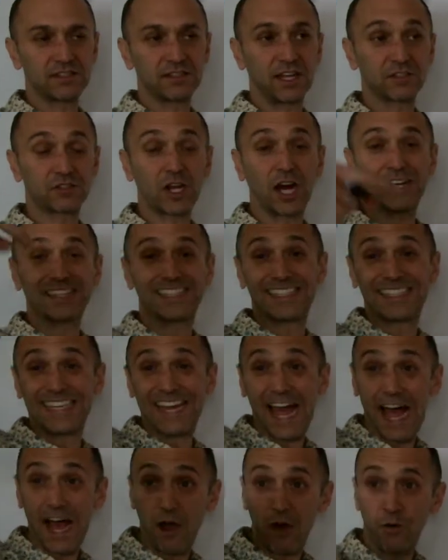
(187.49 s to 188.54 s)
It's gone
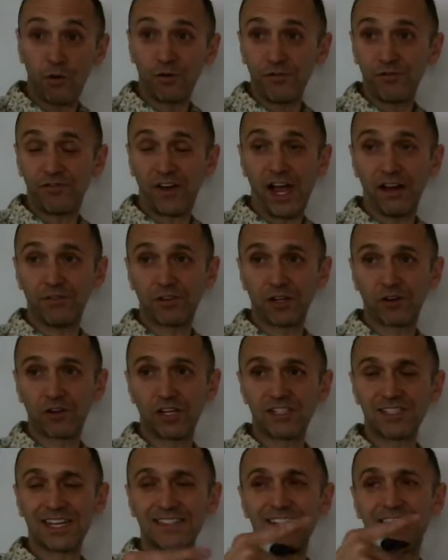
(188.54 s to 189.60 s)
down 5
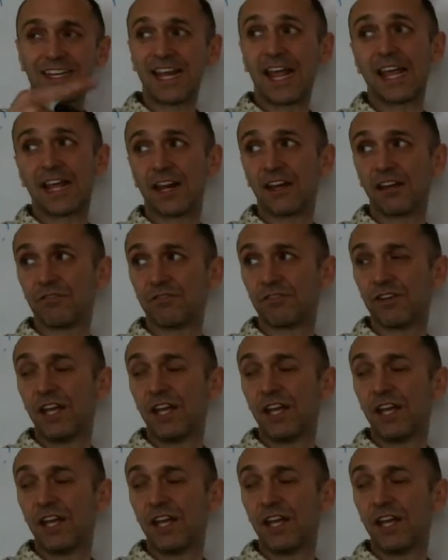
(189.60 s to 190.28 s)
degrees. That's a negative.